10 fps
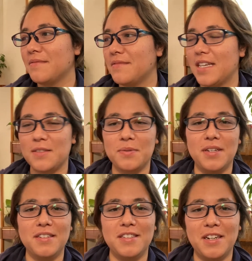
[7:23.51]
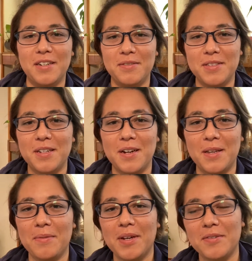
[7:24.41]
That's what Jerry was
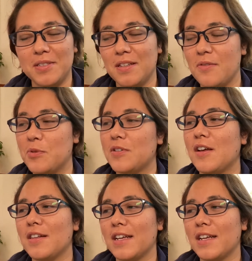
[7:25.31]
talking about, was a love motel.